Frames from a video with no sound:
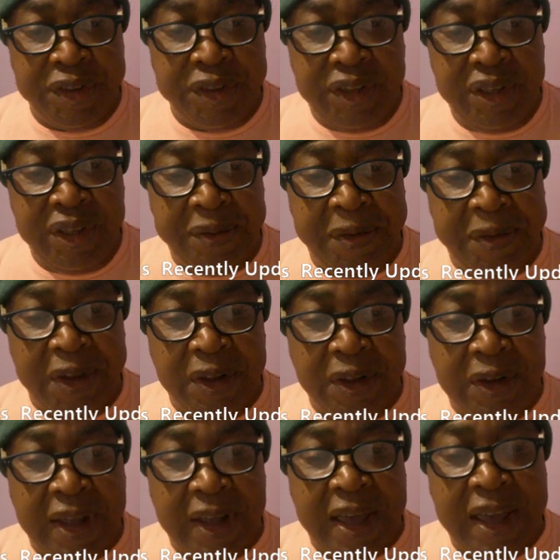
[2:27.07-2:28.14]
The
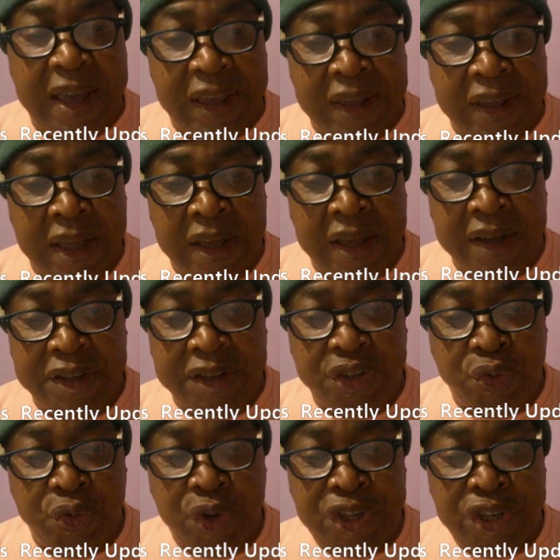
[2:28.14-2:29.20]
DVLA
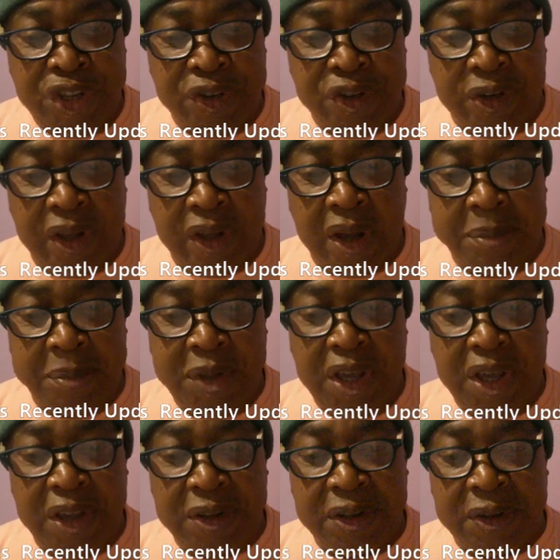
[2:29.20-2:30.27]
has recently
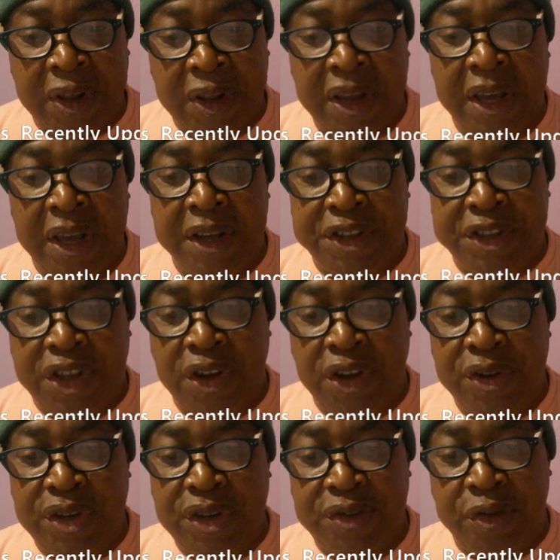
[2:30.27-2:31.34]
updated its
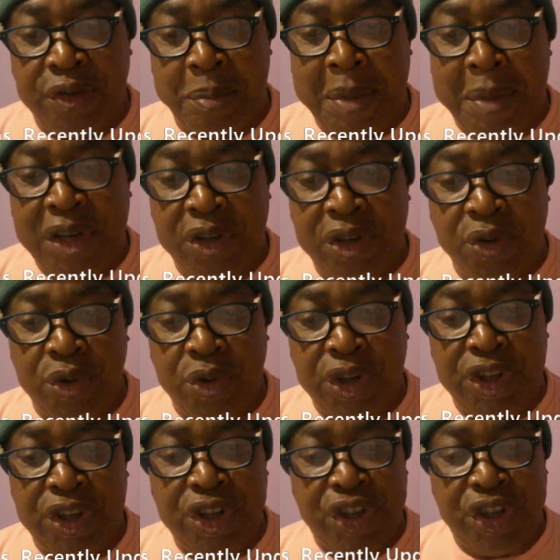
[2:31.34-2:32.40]
guidance for medical
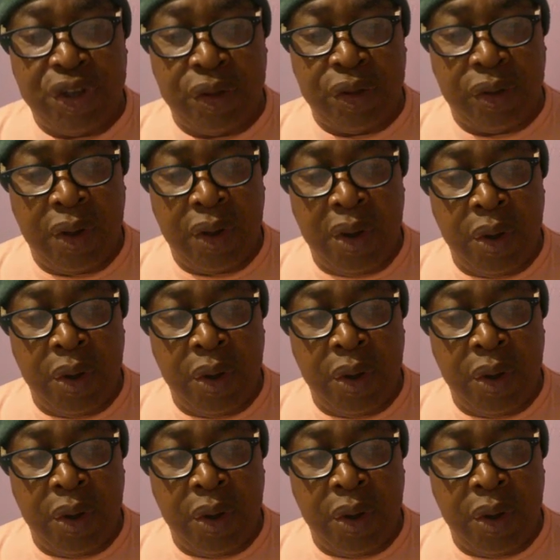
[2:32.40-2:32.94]
condition